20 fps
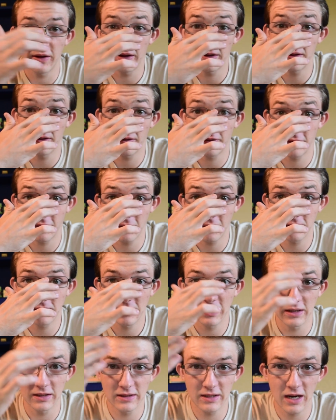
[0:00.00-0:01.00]
either float
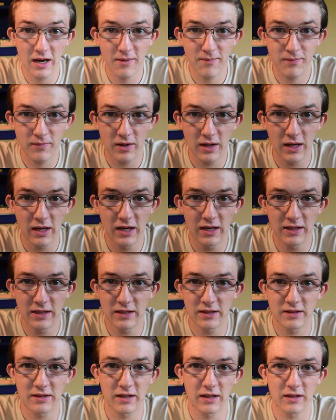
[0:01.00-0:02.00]
to the top and
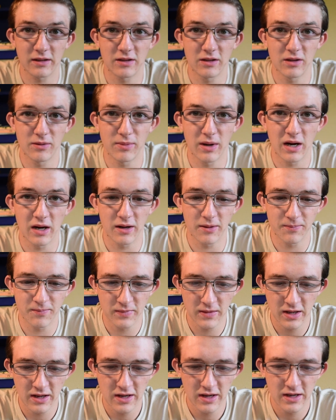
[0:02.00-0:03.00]
then sink to the bottom.
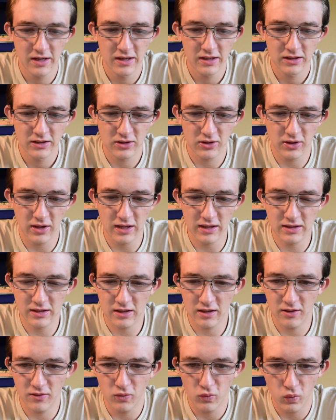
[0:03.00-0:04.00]
So that's
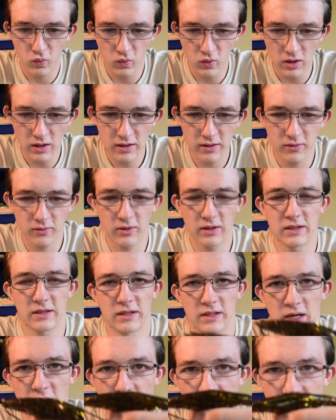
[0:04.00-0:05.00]
one
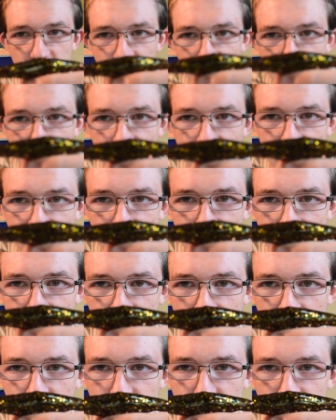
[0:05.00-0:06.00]
reason I use
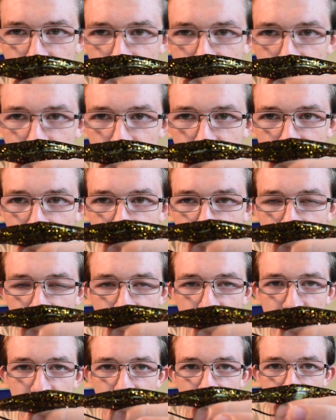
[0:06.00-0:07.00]
a Fluke.
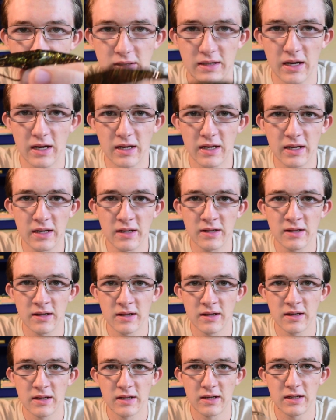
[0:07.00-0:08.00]
Second
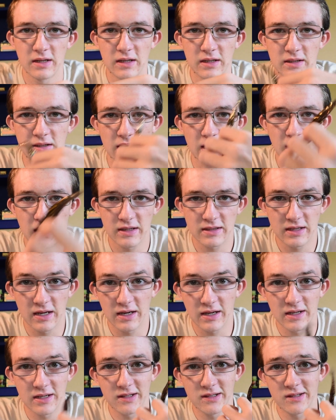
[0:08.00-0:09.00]
is, like I
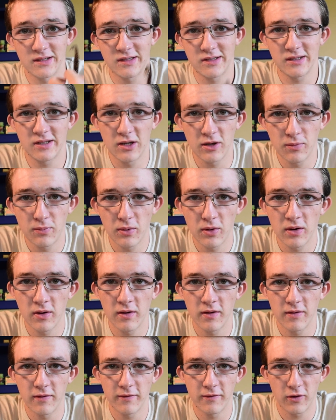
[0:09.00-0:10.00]
said, is
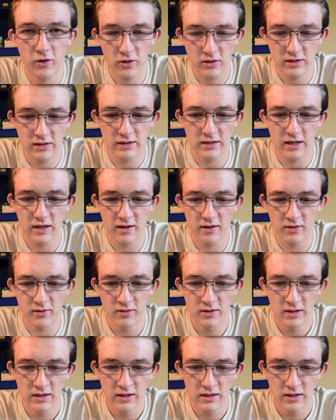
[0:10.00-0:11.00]
super versatile.